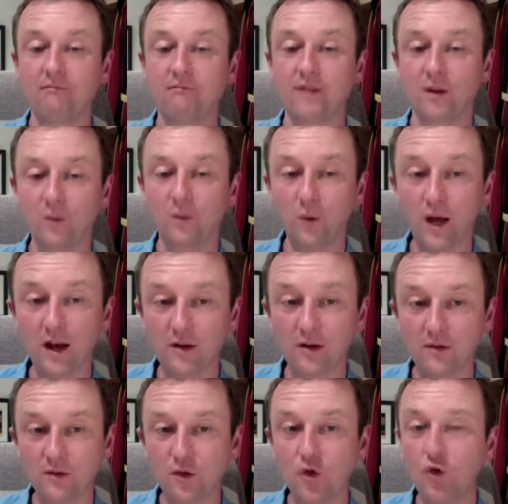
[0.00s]
Well, so
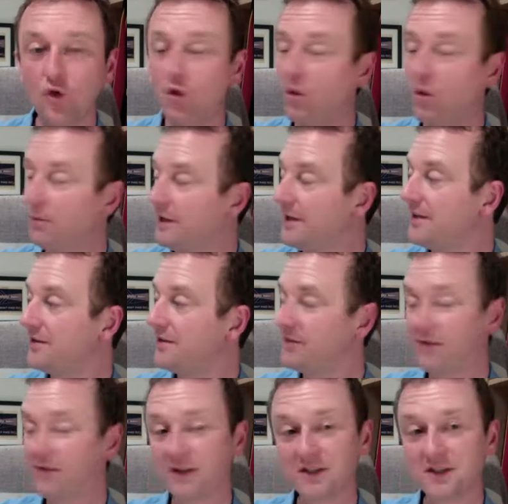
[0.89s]
I think normally the
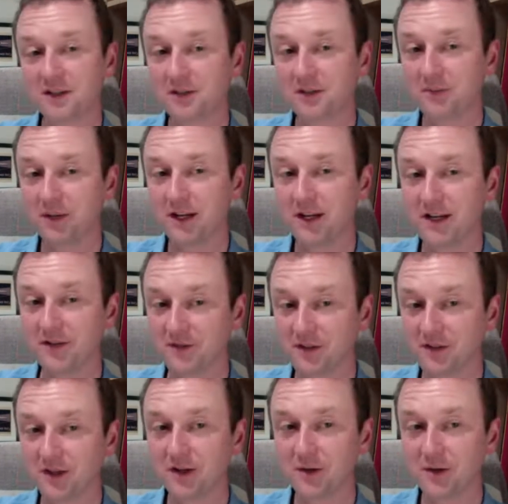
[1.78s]
first to complain, so